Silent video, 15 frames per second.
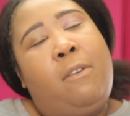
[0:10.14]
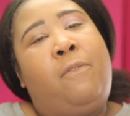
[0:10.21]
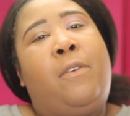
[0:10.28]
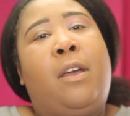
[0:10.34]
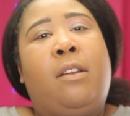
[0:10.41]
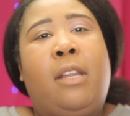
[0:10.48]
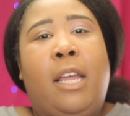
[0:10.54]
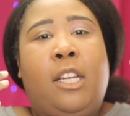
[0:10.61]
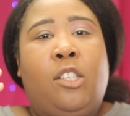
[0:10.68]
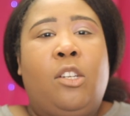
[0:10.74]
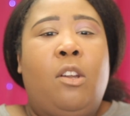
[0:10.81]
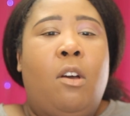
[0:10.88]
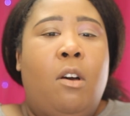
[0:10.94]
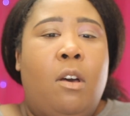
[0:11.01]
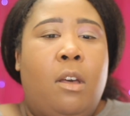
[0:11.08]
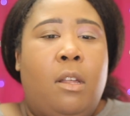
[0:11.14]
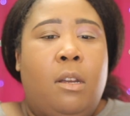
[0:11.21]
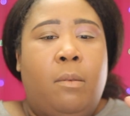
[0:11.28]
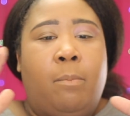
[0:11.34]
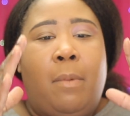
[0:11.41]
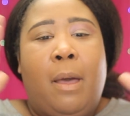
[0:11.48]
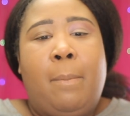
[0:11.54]
foundation
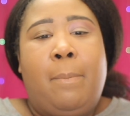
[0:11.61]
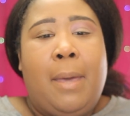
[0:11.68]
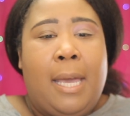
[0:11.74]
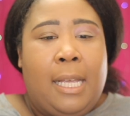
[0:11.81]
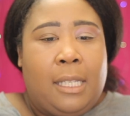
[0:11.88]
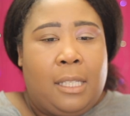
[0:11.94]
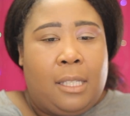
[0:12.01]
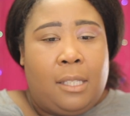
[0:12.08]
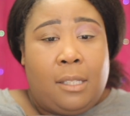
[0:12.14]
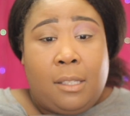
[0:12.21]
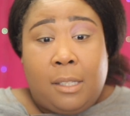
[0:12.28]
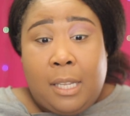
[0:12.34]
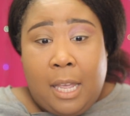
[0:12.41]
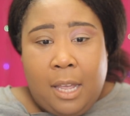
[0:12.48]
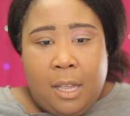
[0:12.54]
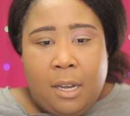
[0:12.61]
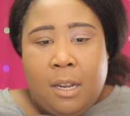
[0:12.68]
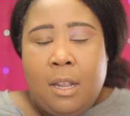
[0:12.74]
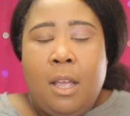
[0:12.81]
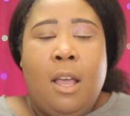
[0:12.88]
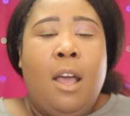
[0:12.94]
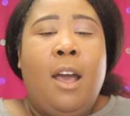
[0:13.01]
on, my base set.
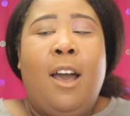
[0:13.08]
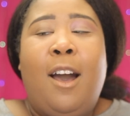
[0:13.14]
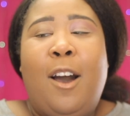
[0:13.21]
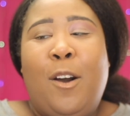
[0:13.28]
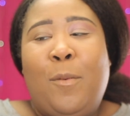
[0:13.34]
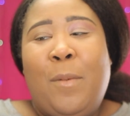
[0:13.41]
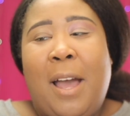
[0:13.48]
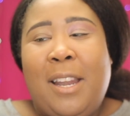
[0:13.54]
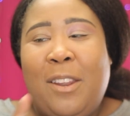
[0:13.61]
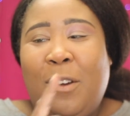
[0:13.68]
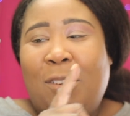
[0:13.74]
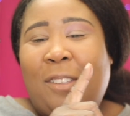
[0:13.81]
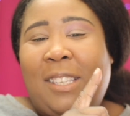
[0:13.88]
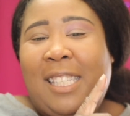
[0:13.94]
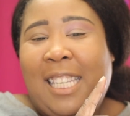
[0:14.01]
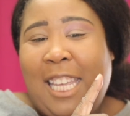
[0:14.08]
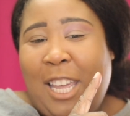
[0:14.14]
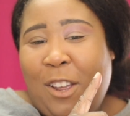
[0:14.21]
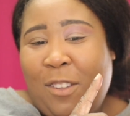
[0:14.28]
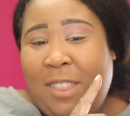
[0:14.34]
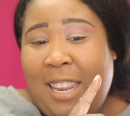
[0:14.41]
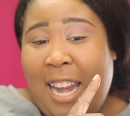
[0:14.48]
I know you see
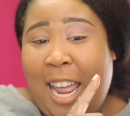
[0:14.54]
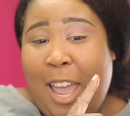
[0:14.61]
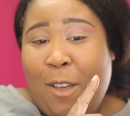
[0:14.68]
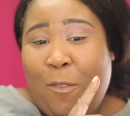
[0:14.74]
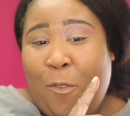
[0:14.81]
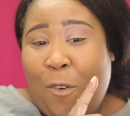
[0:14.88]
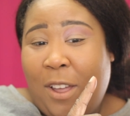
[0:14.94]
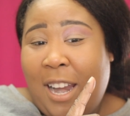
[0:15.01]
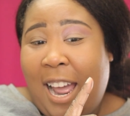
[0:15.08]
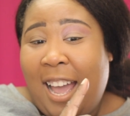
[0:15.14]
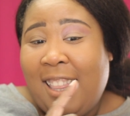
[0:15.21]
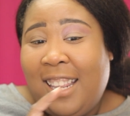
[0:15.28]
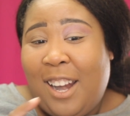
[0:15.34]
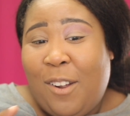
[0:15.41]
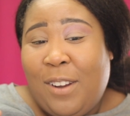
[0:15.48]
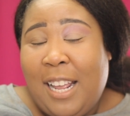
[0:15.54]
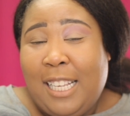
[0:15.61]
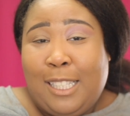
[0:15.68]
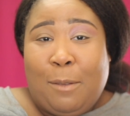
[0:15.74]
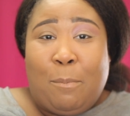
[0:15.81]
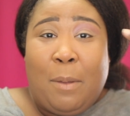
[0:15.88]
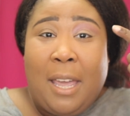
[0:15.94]
here that I have one eye that already
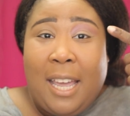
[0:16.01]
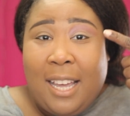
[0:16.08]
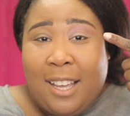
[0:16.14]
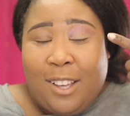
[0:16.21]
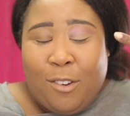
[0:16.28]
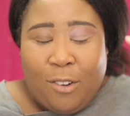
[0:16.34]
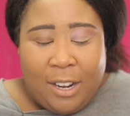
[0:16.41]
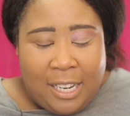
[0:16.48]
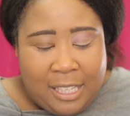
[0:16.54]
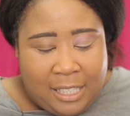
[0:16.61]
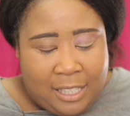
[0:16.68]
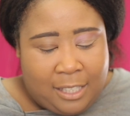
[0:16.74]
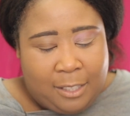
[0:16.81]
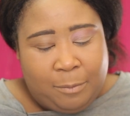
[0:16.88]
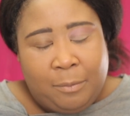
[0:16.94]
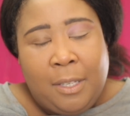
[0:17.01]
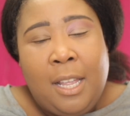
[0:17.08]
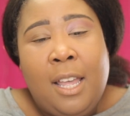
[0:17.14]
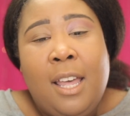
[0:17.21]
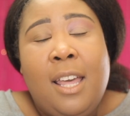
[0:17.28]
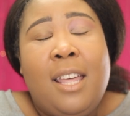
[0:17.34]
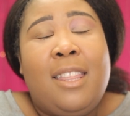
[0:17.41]
has a pink crease.
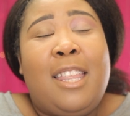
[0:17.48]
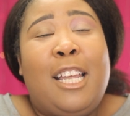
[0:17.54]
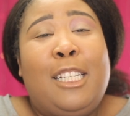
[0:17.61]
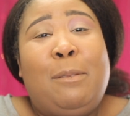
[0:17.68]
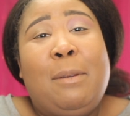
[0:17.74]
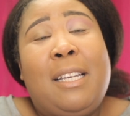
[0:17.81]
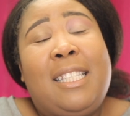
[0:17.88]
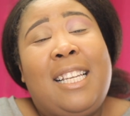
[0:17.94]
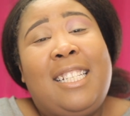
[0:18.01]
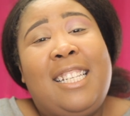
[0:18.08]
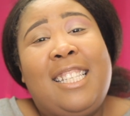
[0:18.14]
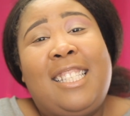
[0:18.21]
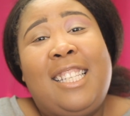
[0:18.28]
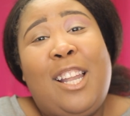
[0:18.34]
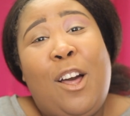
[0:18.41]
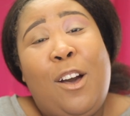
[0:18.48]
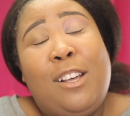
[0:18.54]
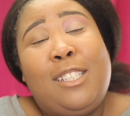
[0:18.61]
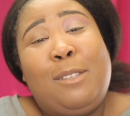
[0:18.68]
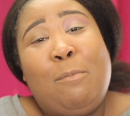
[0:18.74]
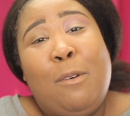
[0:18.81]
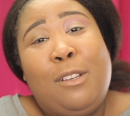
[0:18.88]
That is because I just
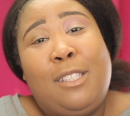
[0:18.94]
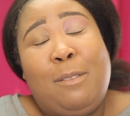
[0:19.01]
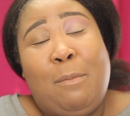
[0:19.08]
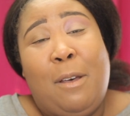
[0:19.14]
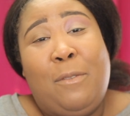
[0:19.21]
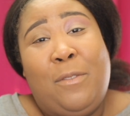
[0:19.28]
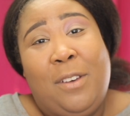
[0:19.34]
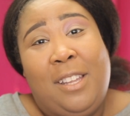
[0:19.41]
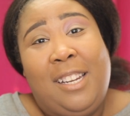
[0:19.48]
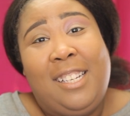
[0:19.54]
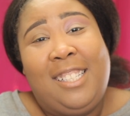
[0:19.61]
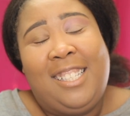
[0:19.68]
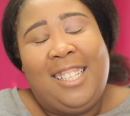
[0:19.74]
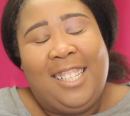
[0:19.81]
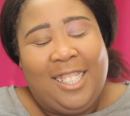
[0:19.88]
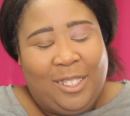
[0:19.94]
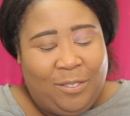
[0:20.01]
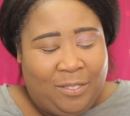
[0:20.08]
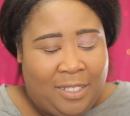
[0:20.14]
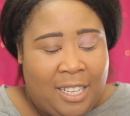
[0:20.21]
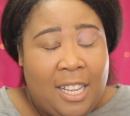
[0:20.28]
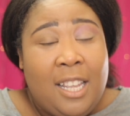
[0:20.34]
lost most of my footage.
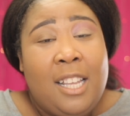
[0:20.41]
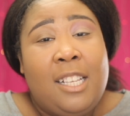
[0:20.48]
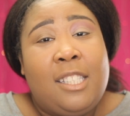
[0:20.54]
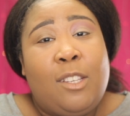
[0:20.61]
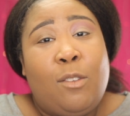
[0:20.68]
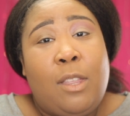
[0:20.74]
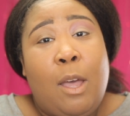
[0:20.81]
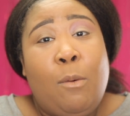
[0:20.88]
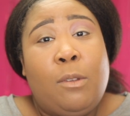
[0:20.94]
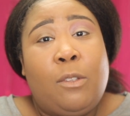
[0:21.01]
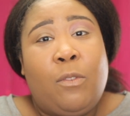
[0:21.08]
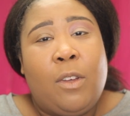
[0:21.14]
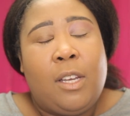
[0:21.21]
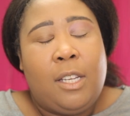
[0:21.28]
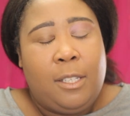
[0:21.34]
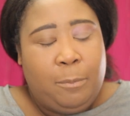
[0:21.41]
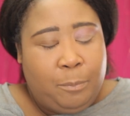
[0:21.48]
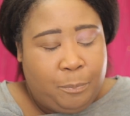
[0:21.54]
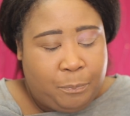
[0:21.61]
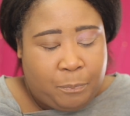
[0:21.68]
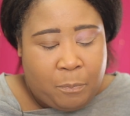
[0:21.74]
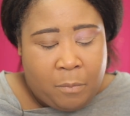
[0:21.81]
So that was fun.
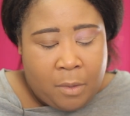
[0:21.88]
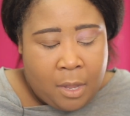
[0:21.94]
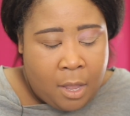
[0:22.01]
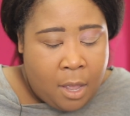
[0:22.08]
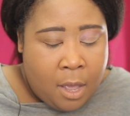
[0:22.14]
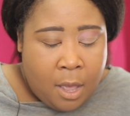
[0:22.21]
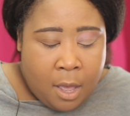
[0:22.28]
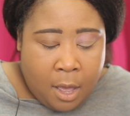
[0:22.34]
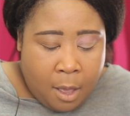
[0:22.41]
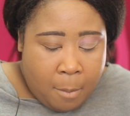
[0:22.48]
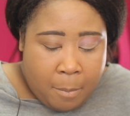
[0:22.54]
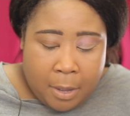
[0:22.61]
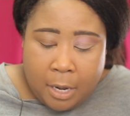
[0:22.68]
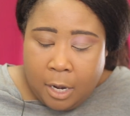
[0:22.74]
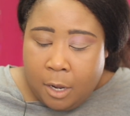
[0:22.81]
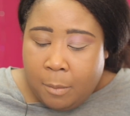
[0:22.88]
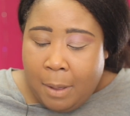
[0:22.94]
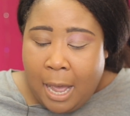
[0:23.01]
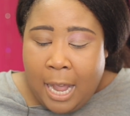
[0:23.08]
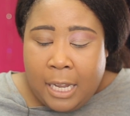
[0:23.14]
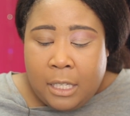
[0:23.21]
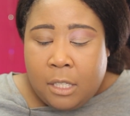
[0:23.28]
But
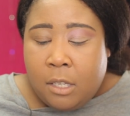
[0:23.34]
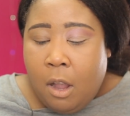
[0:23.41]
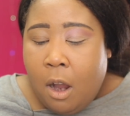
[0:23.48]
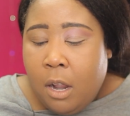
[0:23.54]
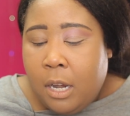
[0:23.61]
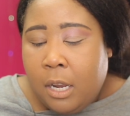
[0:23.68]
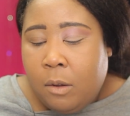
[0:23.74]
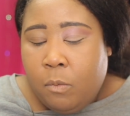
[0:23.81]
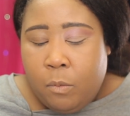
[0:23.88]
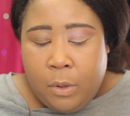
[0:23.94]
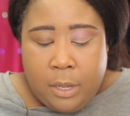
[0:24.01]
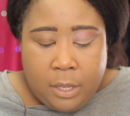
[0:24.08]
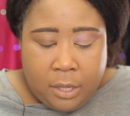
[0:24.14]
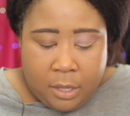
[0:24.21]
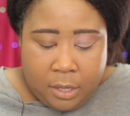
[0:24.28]
I started with